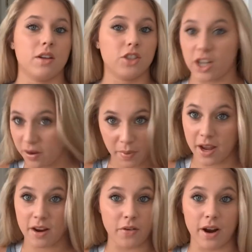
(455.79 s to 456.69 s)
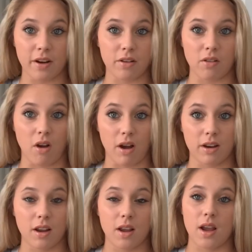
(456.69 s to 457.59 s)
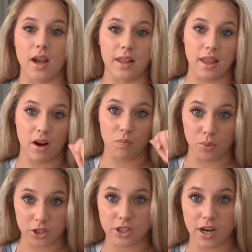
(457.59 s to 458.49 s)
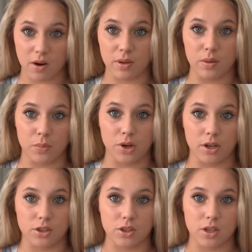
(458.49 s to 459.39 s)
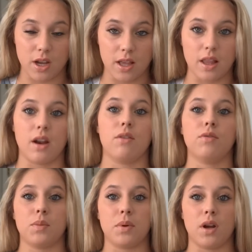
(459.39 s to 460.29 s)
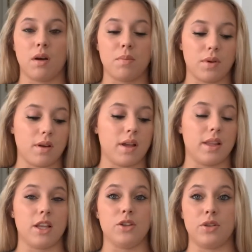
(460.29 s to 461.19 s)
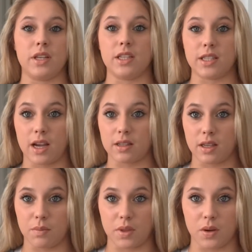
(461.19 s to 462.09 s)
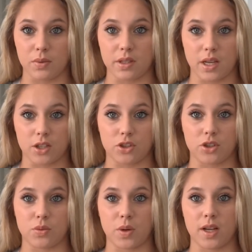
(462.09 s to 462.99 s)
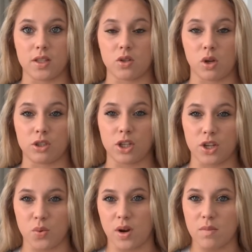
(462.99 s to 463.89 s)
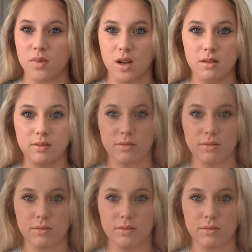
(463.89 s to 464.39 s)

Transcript: shake my head around a lot, and then I'll brush it out with a brush and then I'll flip it up and then do the exact same thing with the texture spray. So I'll show you when I'm done.